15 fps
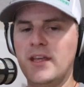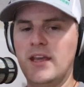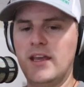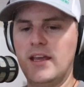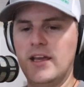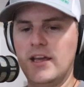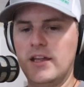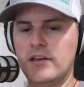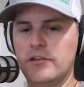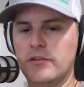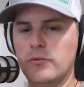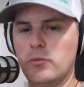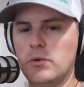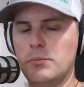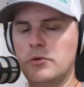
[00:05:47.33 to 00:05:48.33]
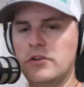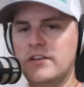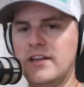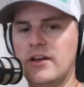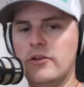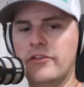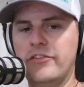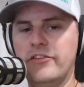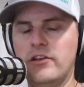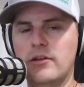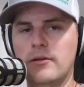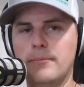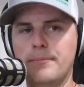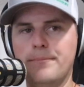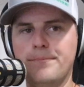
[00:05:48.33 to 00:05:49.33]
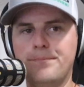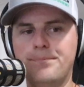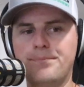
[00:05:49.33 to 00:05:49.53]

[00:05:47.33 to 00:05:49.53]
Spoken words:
And we put down some